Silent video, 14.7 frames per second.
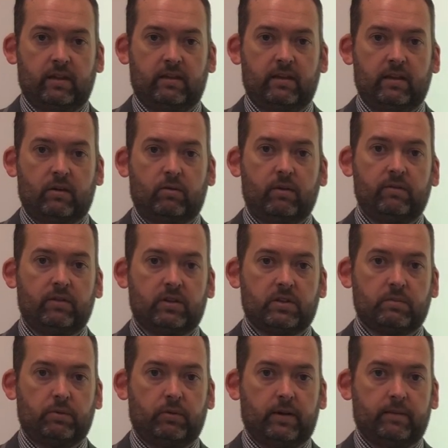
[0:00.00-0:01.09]
near the
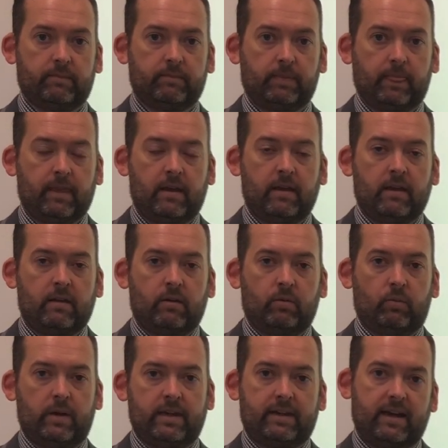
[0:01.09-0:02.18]
equivalence point.
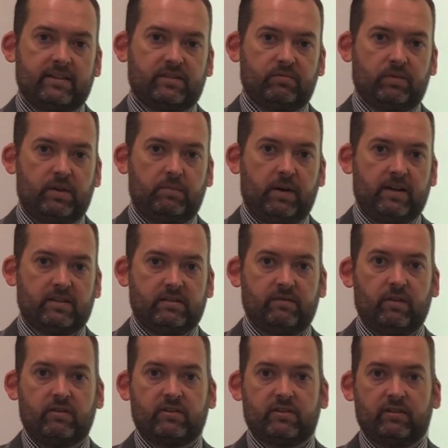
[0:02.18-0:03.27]
Weak acid, weak base is
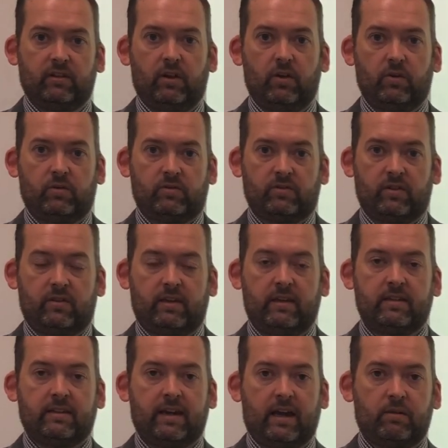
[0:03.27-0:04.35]
very slow, so the
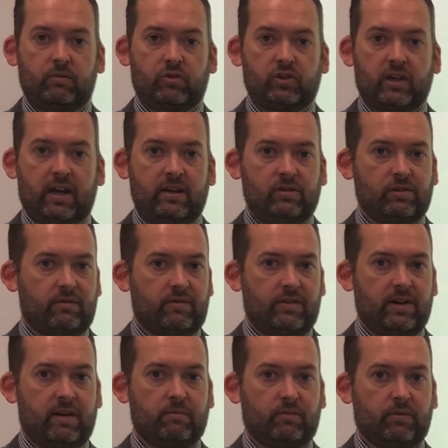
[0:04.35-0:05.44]
indicator will change over
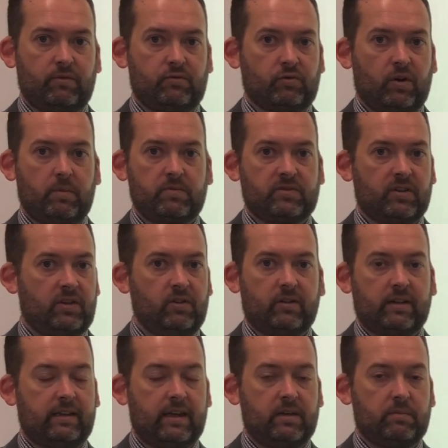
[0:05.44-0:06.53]
a number of drops, so you're
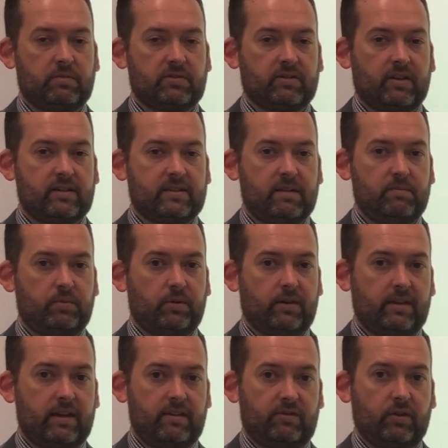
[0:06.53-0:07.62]
not going to get your precise
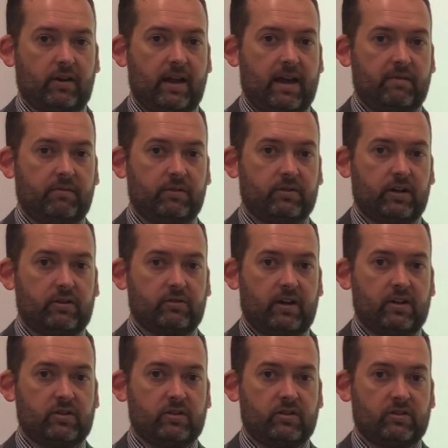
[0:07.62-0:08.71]
endpoint that you've got to have with
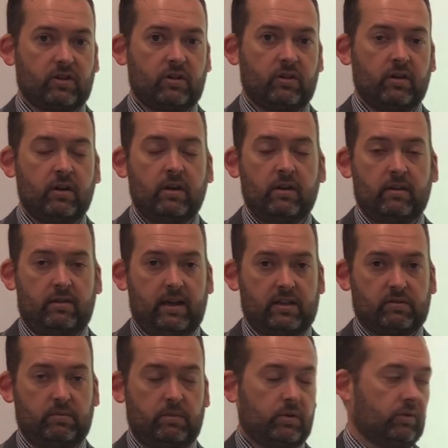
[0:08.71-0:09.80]
titration. So
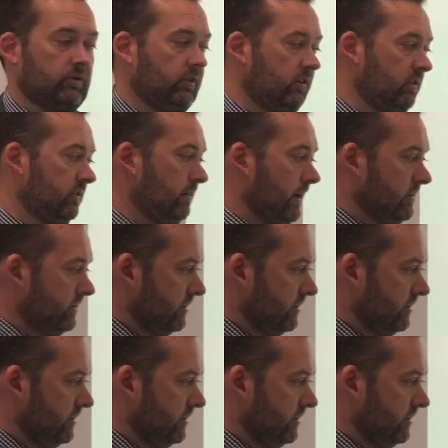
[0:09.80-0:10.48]
that's when we'd also use a back